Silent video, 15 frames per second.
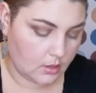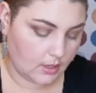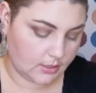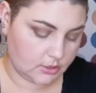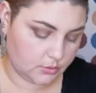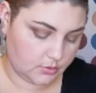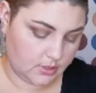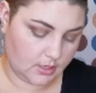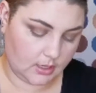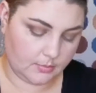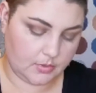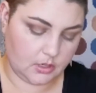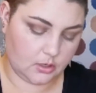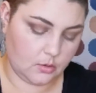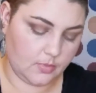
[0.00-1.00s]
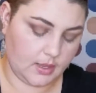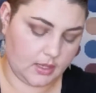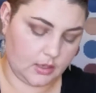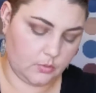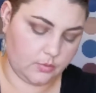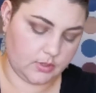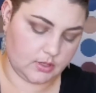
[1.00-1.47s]
I do think I'm going to go
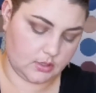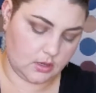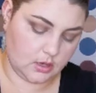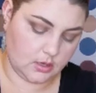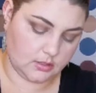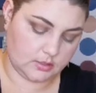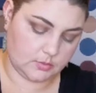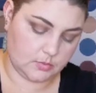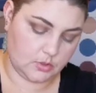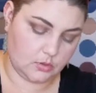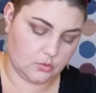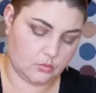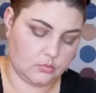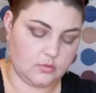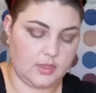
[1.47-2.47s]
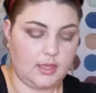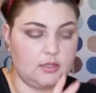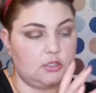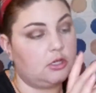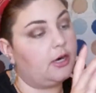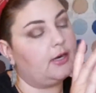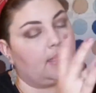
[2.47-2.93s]
back in with Cosmo,
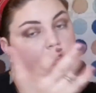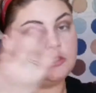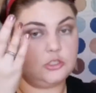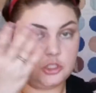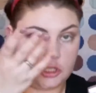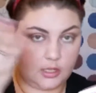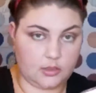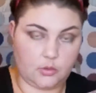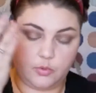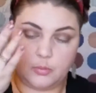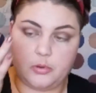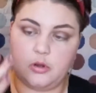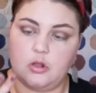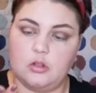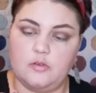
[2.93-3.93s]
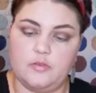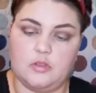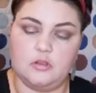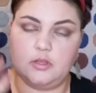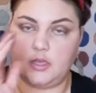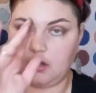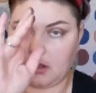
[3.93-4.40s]
that darkest shade that we put all over
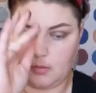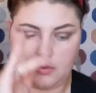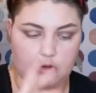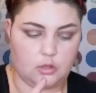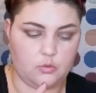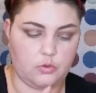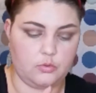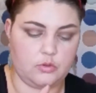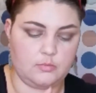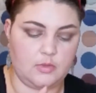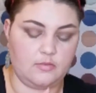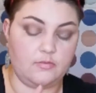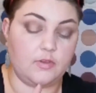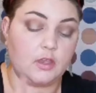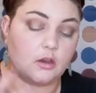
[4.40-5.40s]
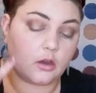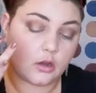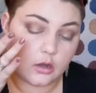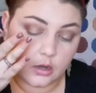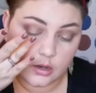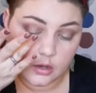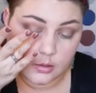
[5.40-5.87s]
the lid. I'm going to go in with my
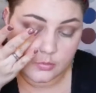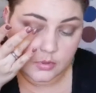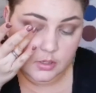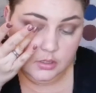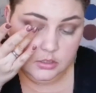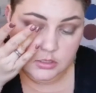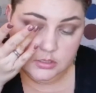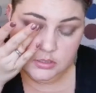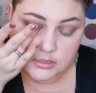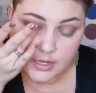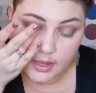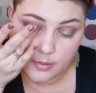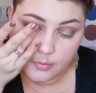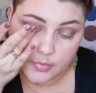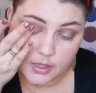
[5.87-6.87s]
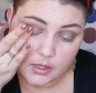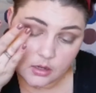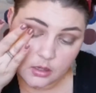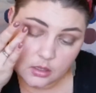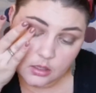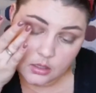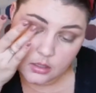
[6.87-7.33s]
finger and I'm going to just tap
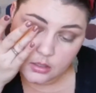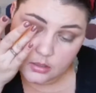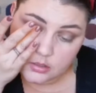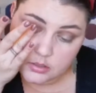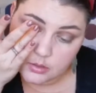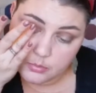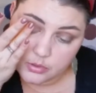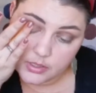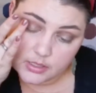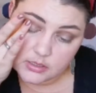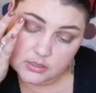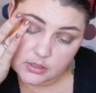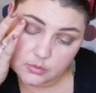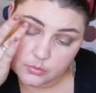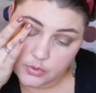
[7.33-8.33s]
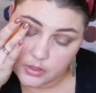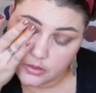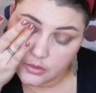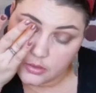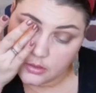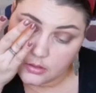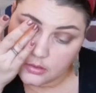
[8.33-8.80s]
it to blend it
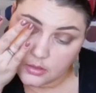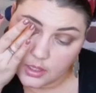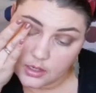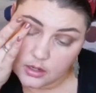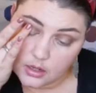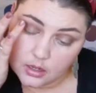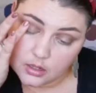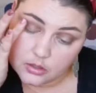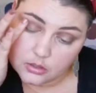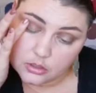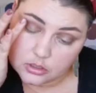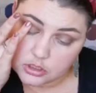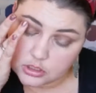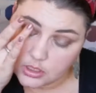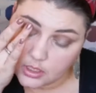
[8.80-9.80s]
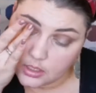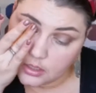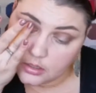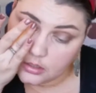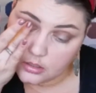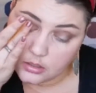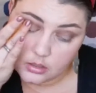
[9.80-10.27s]
with that other
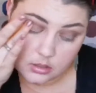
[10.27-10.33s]
shade.